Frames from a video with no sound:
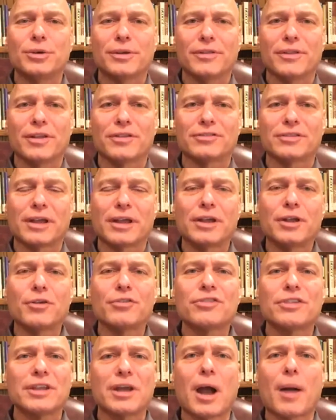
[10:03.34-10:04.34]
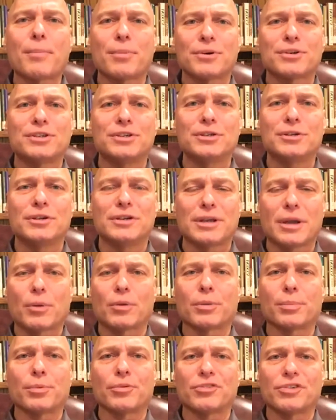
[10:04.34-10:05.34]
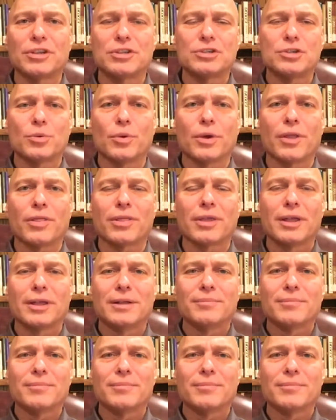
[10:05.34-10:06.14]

doing this. Now, here's the opportunity I want to present you with.